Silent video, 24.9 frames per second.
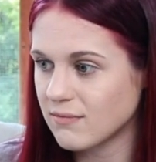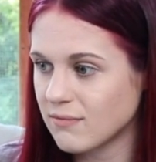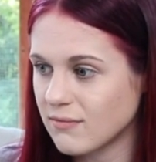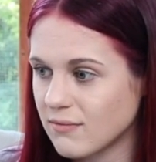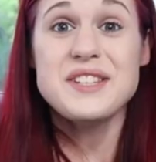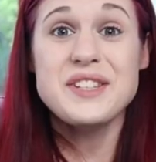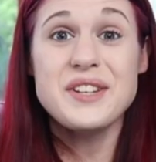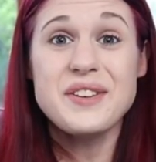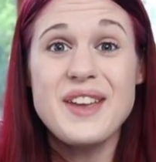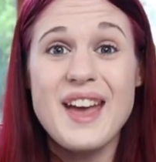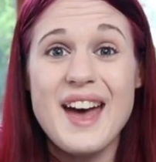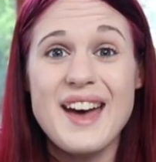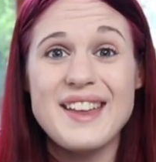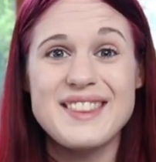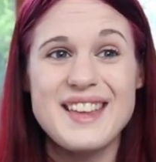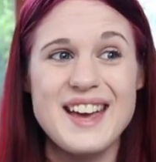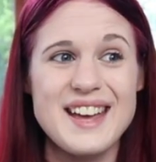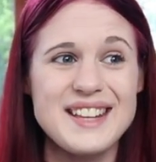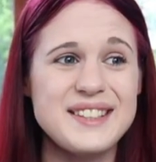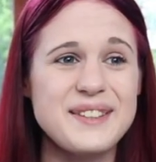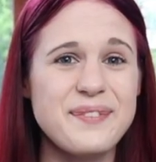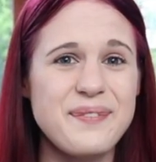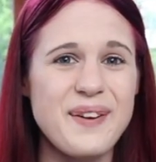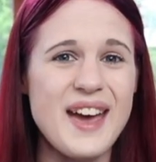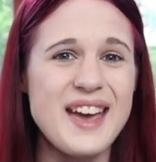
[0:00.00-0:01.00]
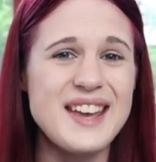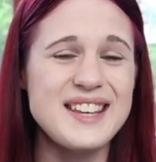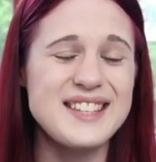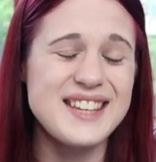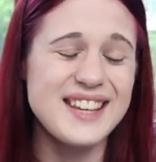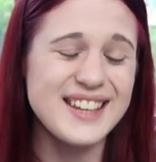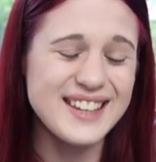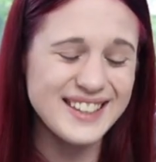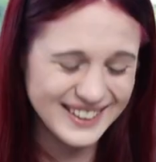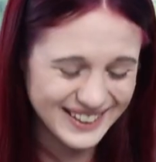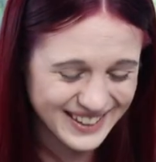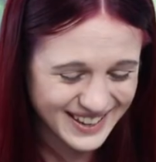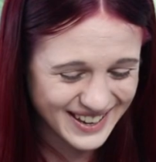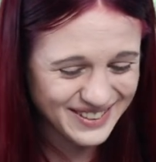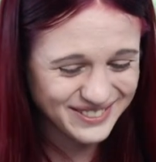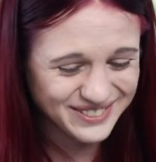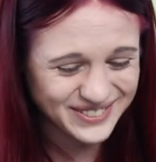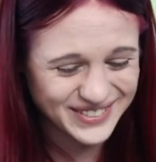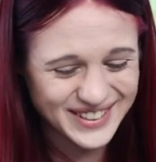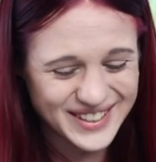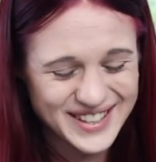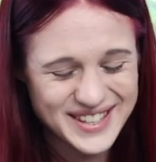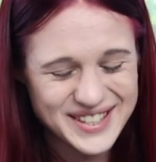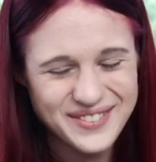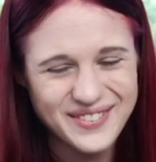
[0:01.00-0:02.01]
So yeah, that's basically it
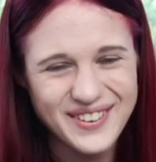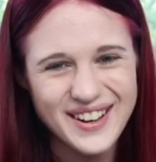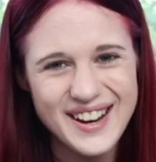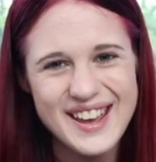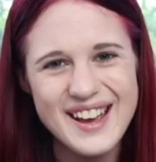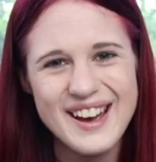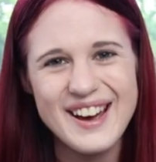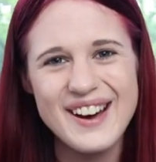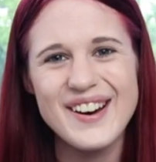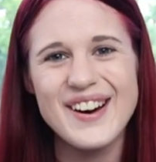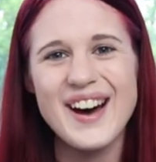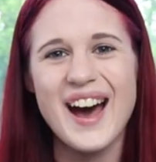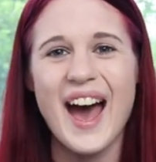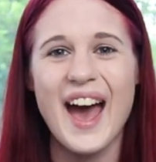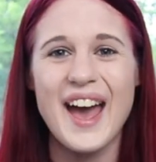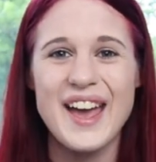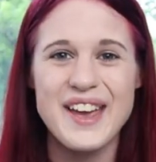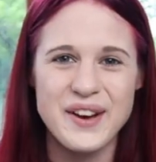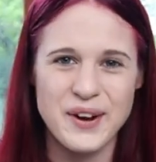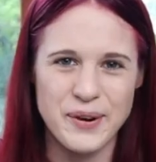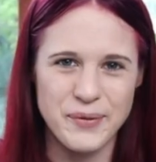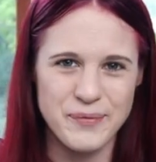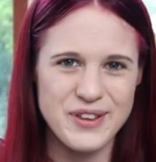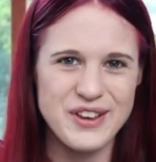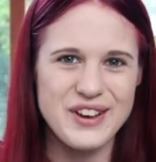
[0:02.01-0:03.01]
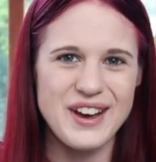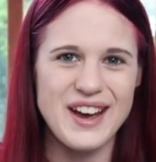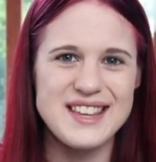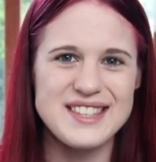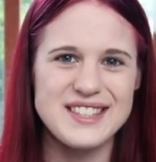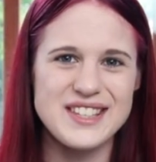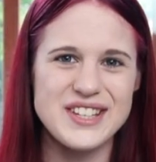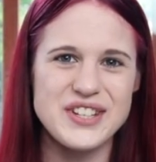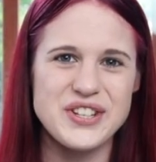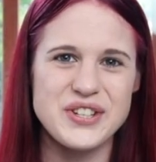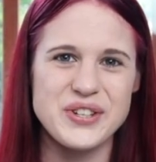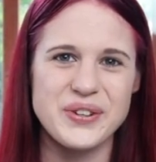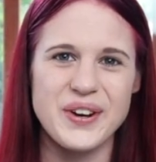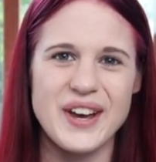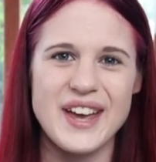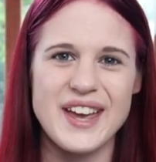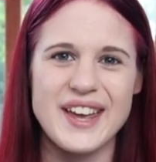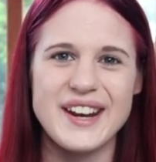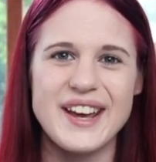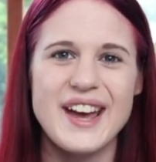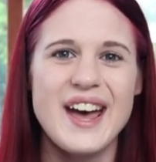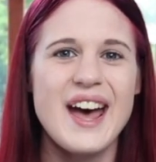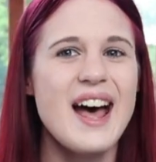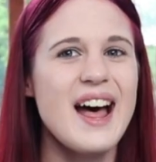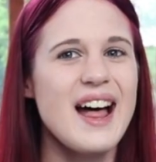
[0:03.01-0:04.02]
for this video. I hope you guys enjoyed.